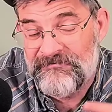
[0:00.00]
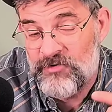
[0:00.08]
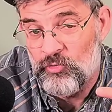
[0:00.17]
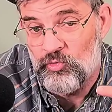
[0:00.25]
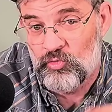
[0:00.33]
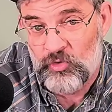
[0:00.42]
If
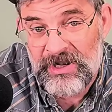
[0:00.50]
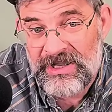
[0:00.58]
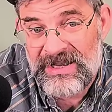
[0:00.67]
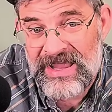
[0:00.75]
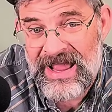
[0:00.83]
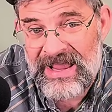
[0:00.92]
you
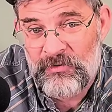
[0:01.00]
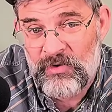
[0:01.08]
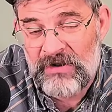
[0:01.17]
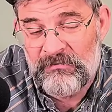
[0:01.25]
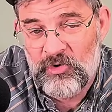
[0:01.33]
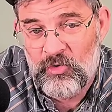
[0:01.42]
really like
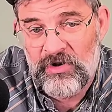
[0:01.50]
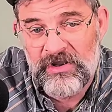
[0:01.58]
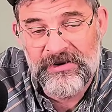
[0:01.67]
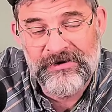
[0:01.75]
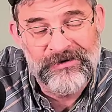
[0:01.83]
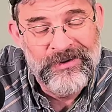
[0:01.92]
what I'm doing
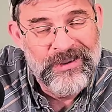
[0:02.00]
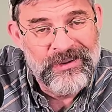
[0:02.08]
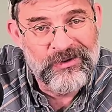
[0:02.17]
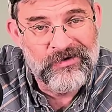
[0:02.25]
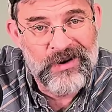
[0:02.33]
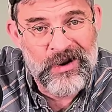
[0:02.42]
here,
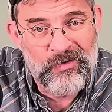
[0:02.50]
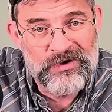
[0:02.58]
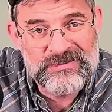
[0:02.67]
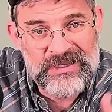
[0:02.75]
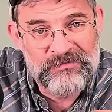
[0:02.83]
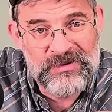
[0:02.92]
you can
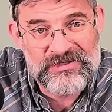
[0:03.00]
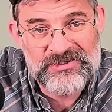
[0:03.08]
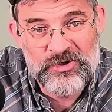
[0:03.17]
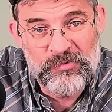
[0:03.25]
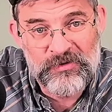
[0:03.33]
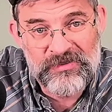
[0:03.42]
always give me a
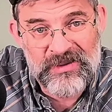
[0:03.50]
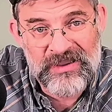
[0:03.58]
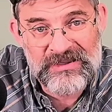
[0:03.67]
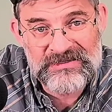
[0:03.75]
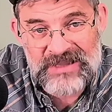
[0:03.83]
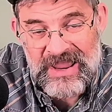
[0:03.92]
super
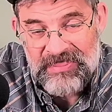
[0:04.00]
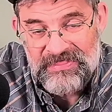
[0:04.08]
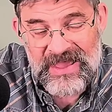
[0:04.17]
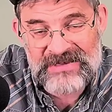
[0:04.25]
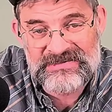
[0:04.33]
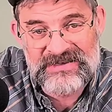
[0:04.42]
thanks,
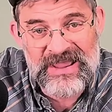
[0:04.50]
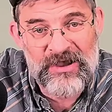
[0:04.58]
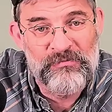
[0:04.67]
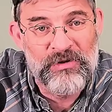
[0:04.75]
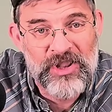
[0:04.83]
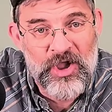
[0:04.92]
and that's
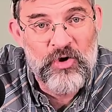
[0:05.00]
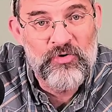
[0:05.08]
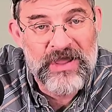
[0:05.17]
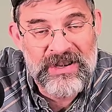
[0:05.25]
down below.